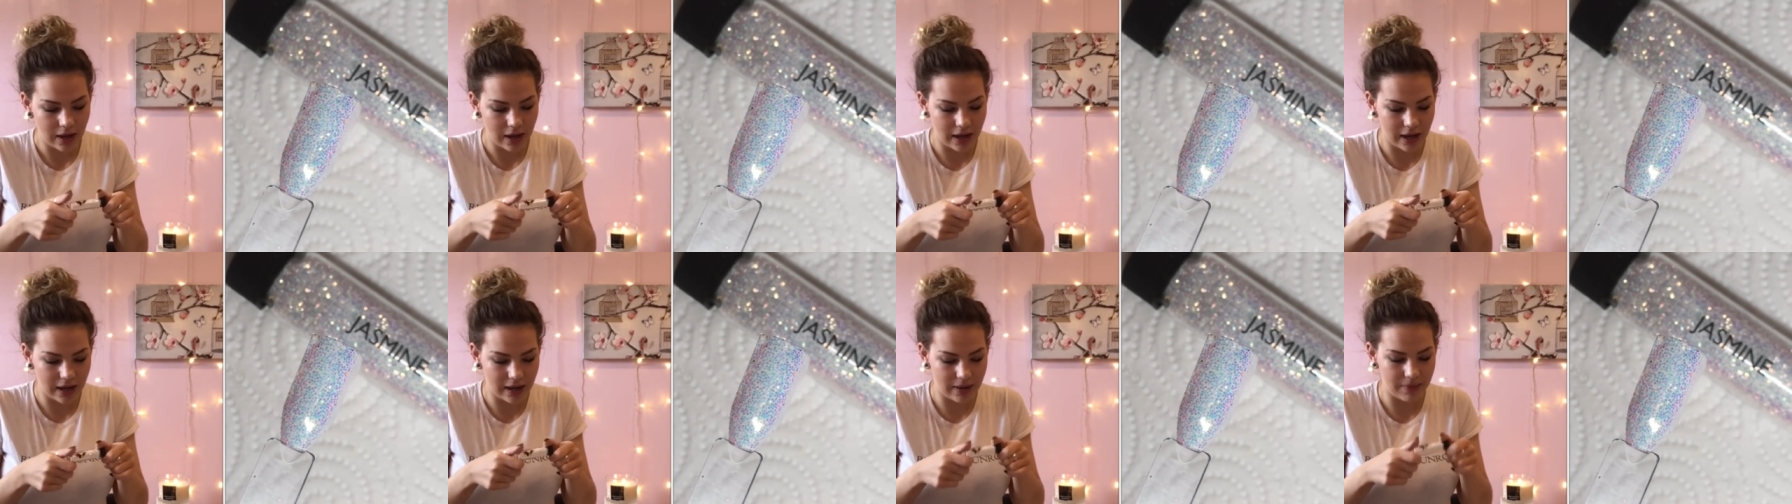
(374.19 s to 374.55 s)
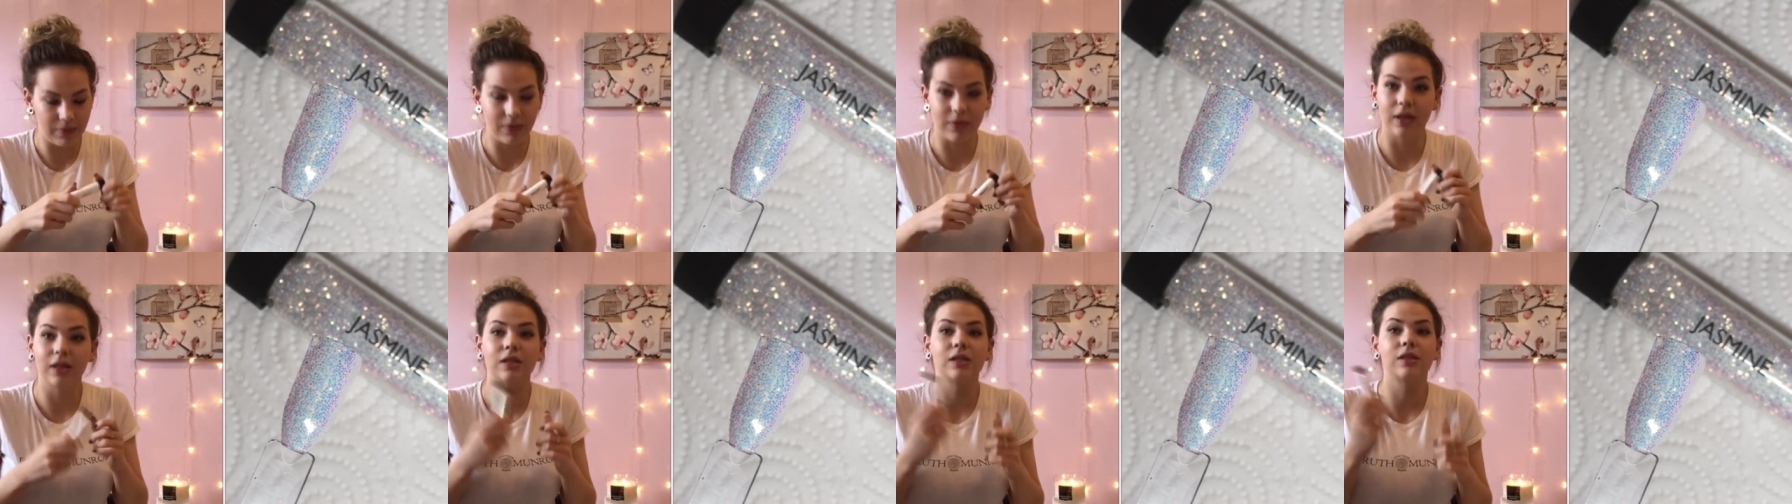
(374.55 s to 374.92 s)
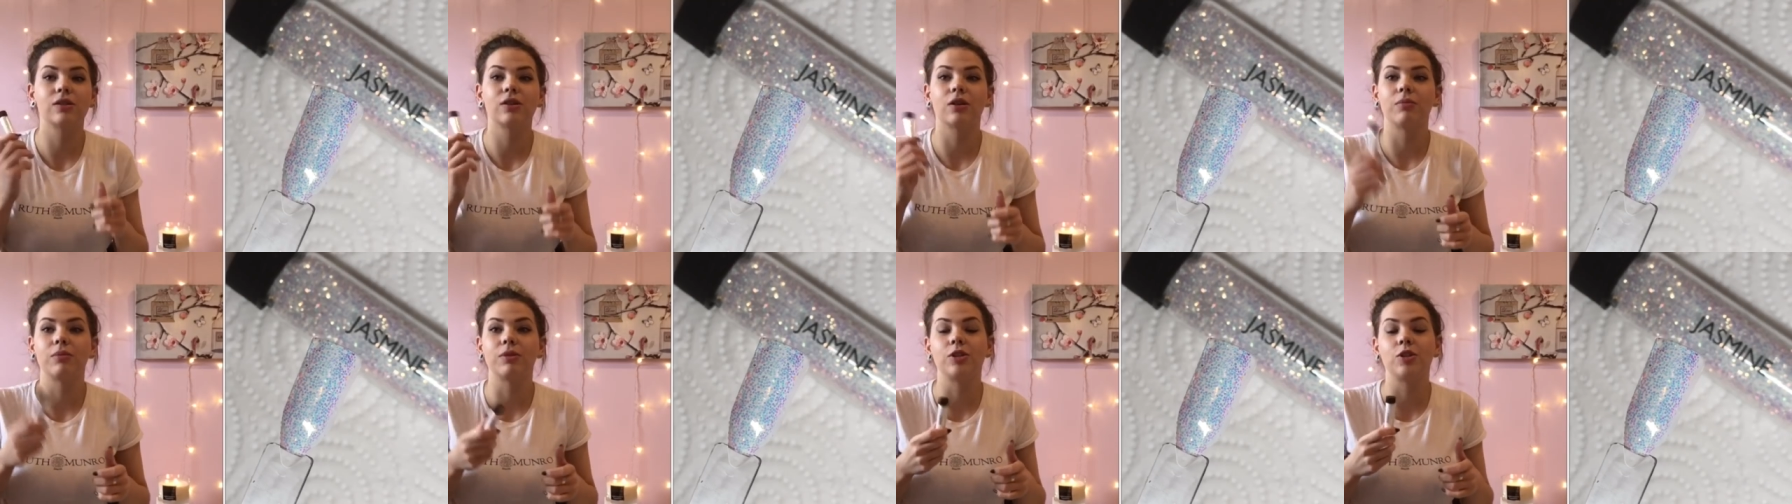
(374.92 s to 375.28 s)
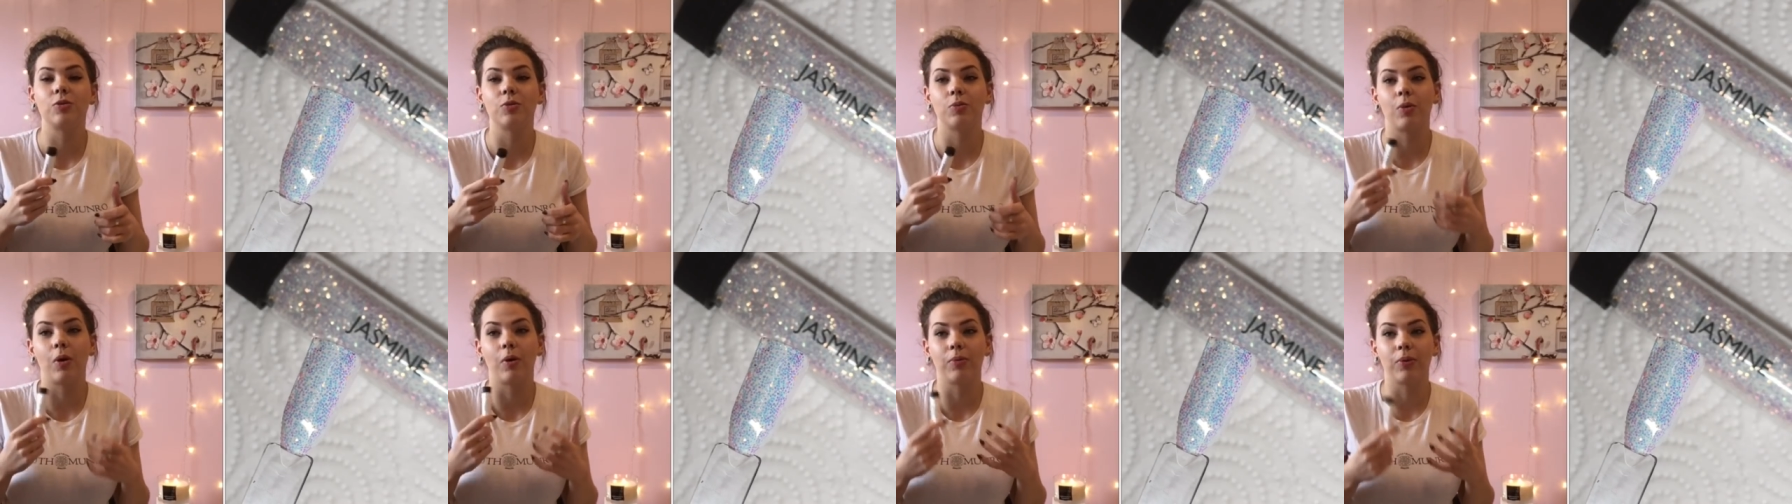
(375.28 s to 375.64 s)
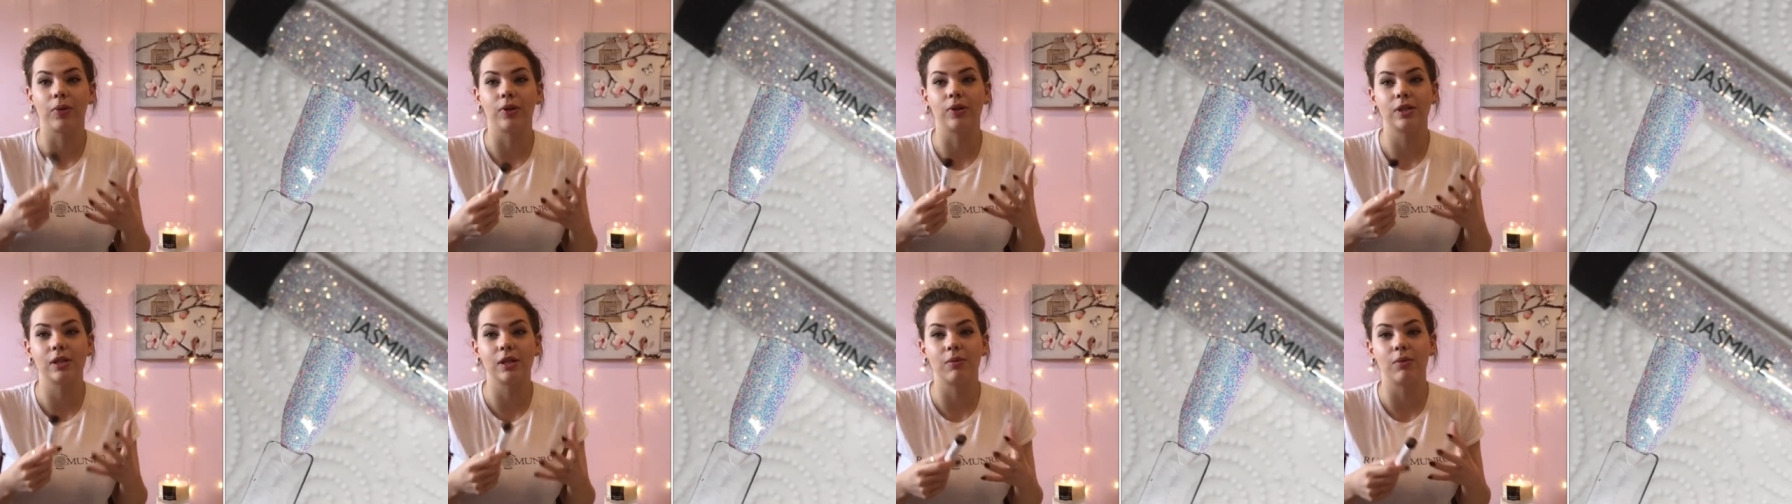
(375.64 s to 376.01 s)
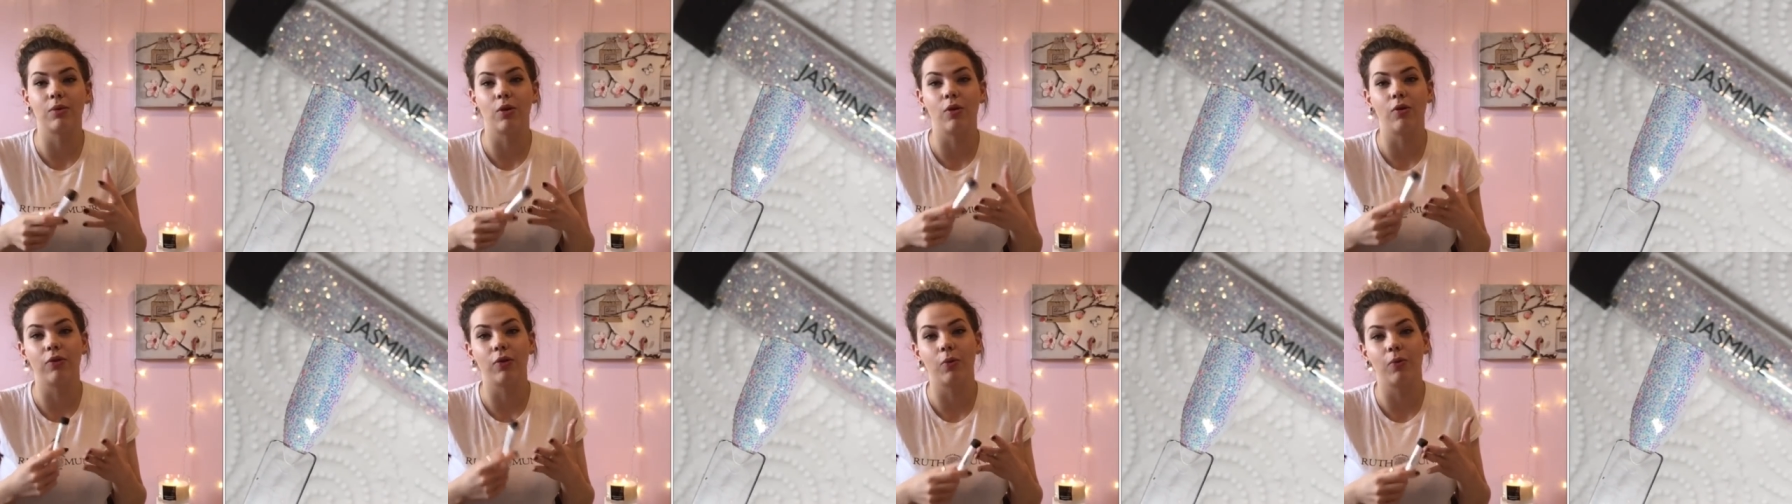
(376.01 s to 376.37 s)
Um, this is going to be super popular in summer
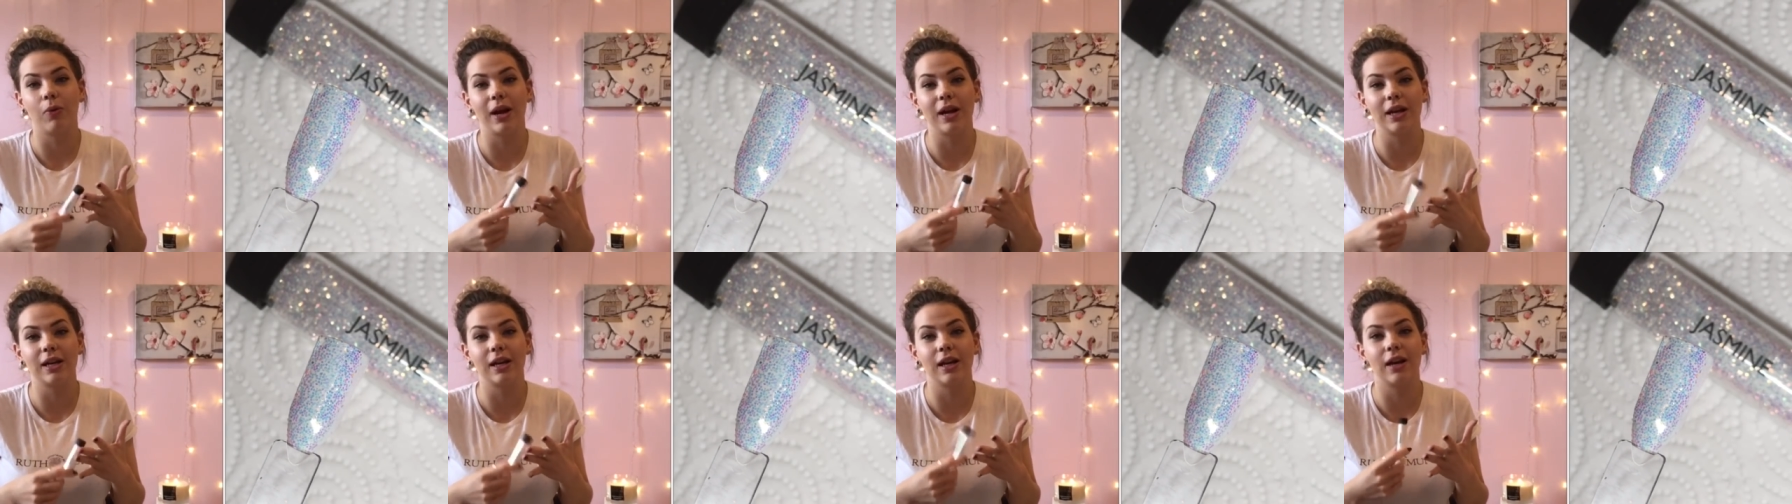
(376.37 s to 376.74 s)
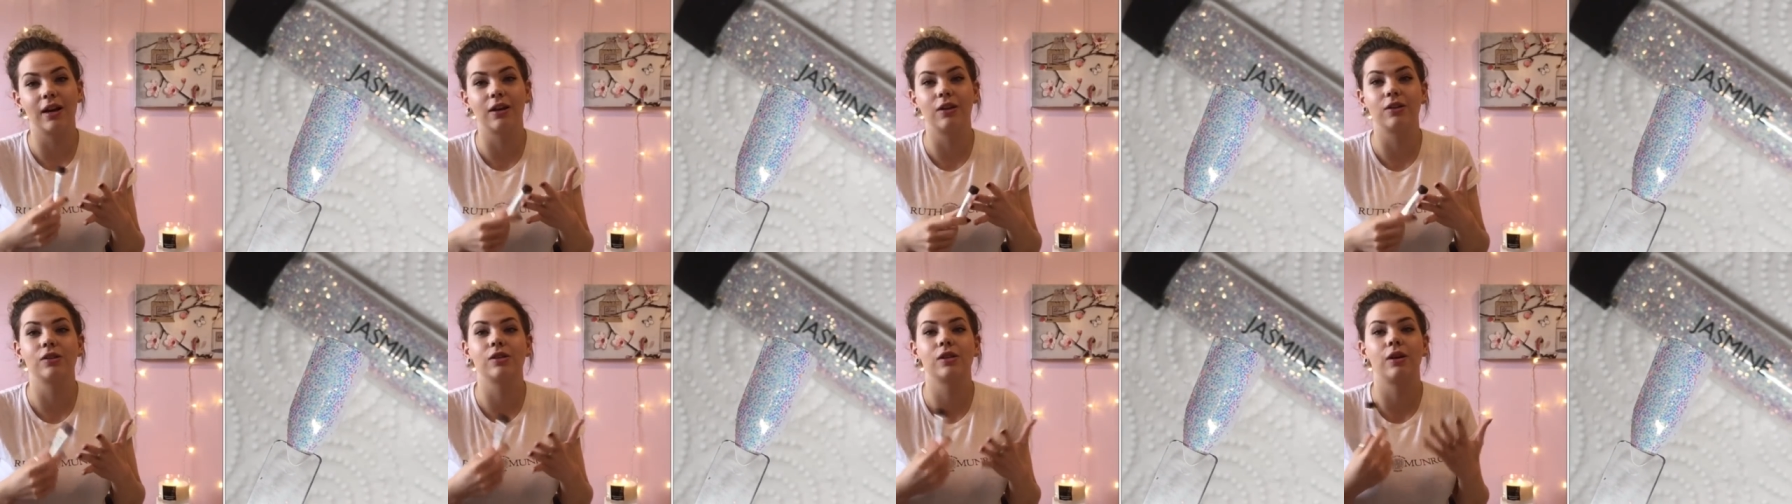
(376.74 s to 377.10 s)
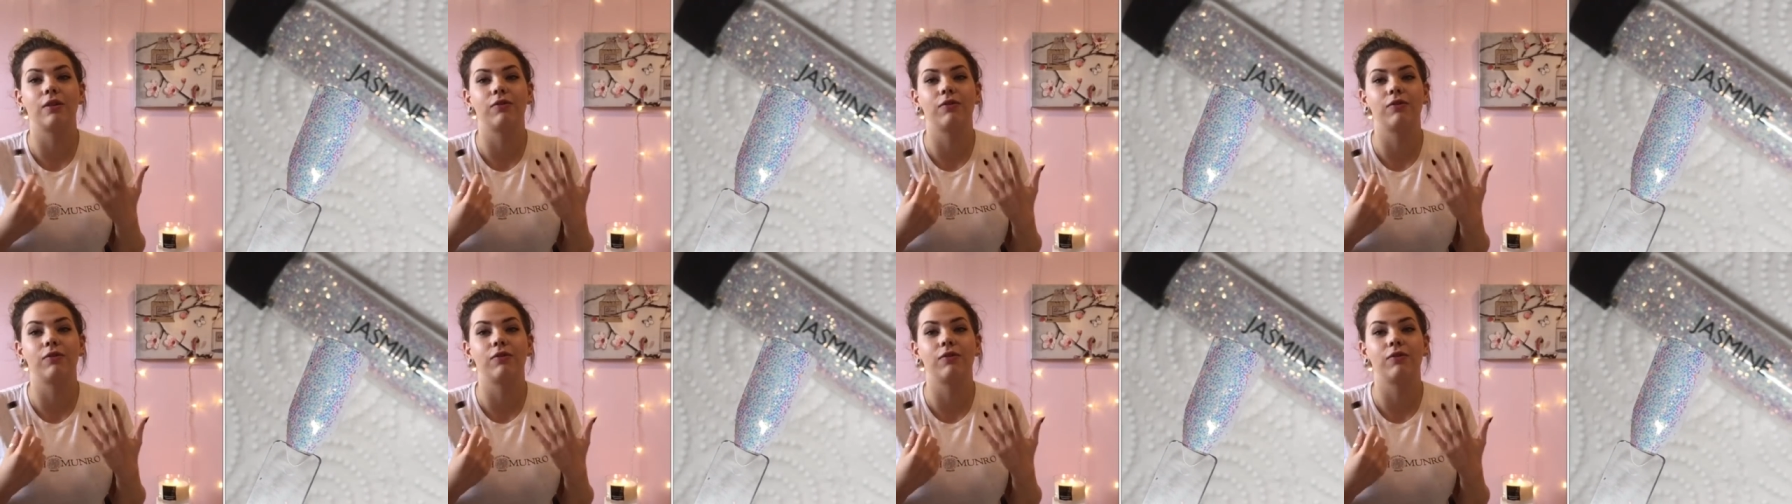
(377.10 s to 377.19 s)
over white nails.